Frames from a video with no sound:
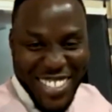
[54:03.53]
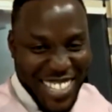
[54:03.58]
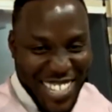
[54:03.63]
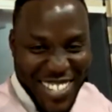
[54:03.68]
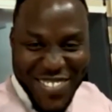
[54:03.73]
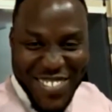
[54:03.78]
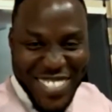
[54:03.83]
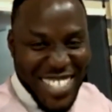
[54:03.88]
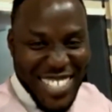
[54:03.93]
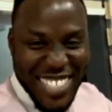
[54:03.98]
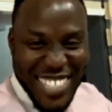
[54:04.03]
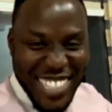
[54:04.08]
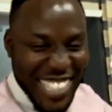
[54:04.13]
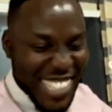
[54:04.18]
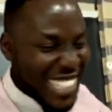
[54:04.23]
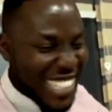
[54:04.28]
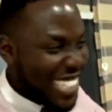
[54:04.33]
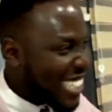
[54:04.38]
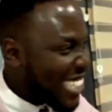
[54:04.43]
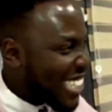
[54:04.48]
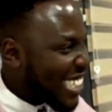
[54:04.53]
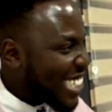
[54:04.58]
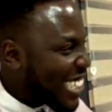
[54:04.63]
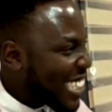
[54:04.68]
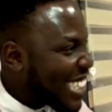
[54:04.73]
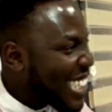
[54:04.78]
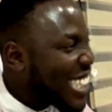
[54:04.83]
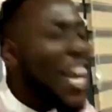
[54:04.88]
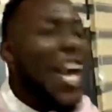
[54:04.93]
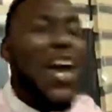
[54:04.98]
Okay,
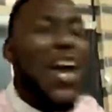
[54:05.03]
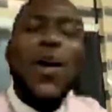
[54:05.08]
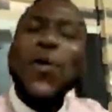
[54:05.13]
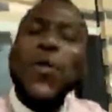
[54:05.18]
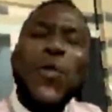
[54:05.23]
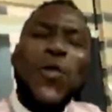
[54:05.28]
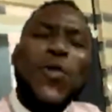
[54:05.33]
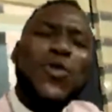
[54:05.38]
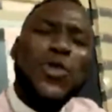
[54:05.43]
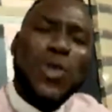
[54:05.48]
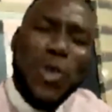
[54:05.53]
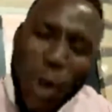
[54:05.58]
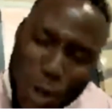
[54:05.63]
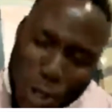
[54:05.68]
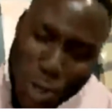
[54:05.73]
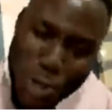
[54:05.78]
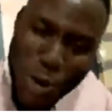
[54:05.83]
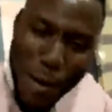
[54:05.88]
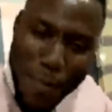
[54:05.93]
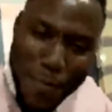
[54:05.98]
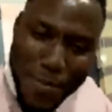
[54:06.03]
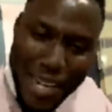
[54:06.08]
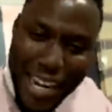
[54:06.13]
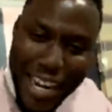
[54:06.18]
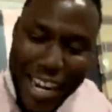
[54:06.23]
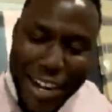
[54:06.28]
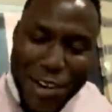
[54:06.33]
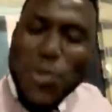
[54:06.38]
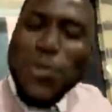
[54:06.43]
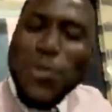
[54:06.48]
I didn't say bank. I mean,
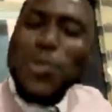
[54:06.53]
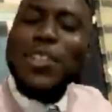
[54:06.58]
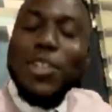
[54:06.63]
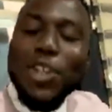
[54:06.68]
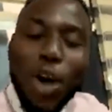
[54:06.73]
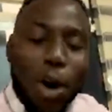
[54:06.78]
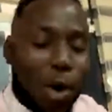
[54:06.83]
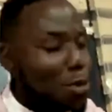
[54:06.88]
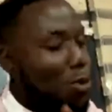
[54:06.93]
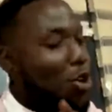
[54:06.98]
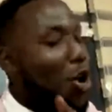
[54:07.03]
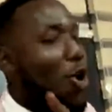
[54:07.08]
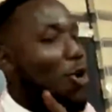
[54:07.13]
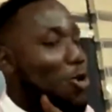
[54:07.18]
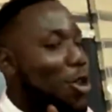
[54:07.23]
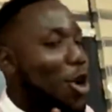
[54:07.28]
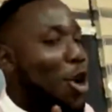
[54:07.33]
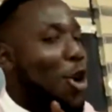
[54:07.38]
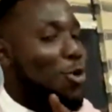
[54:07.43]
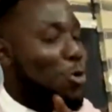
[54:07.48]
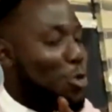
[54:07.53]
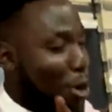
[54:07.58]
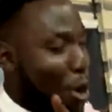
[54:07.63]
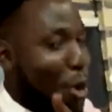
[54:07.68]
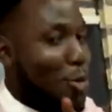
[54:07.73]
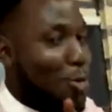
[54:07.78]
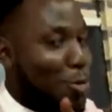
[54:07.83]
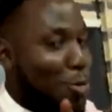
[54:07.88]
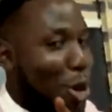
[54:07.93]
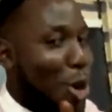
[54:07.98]
you went in a corporate institution now.
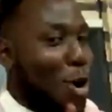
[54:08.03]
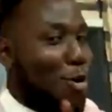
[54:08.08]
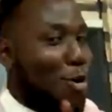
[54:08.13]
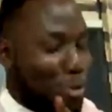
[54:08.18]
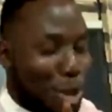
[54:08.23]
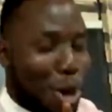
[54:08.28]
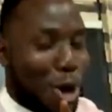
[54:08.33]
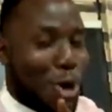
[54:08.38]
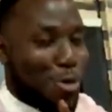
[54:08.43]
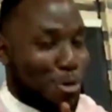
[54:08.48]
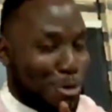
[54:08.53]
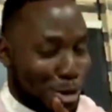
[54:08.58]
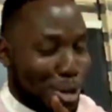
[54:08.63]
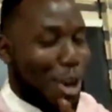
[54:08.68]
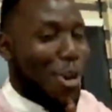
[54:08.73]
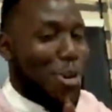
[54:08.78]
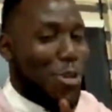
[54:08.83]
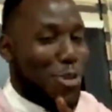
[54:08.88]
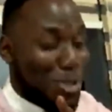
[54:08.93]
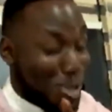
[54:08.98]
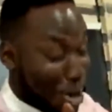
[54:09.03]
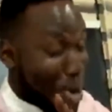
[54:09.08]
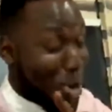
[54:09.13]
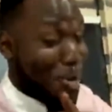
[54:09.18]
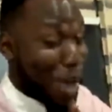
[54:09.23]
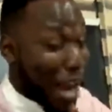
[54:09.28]
Thanks so much, Kofi. I'm